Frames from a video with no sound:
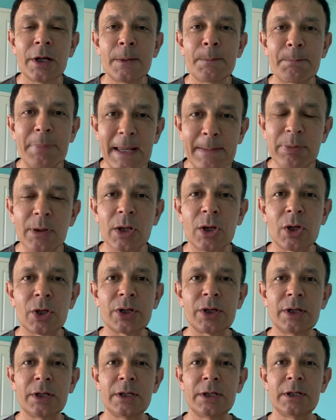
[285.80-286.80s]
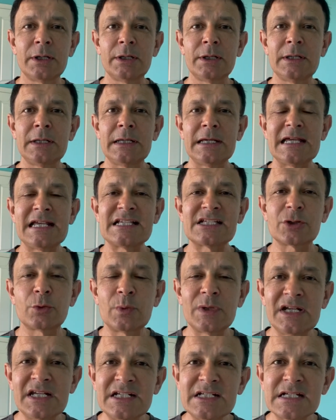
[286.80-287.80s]
Babylon is a
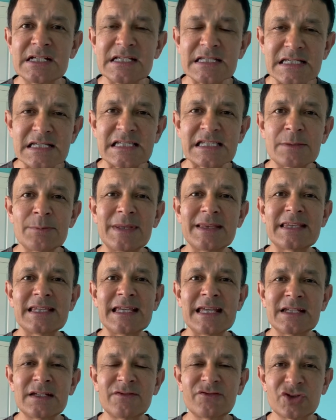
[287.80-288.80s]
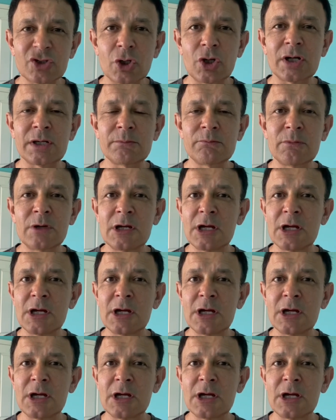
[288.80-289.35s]
religious system at the end of time